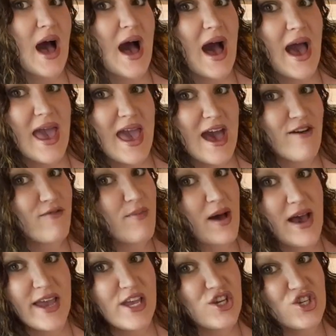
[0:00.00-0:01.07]
I have
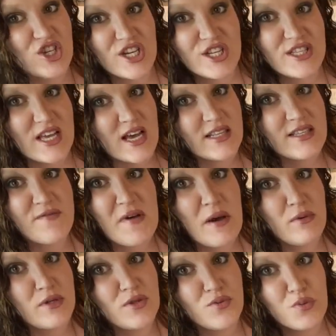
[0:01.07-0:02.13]
mine just as
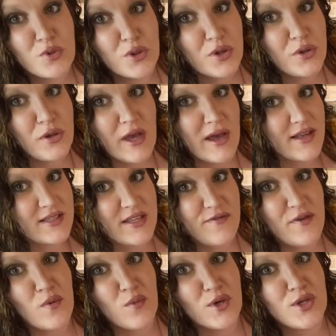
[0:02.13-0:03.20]

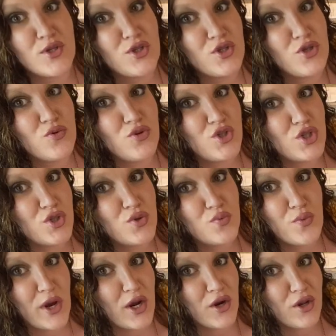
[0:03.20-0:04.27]
if it was just
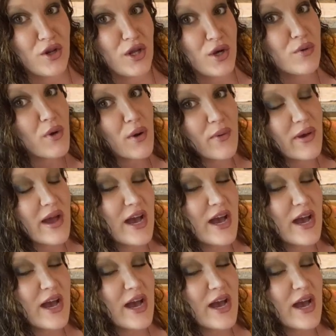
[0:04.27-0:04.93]
regularly growing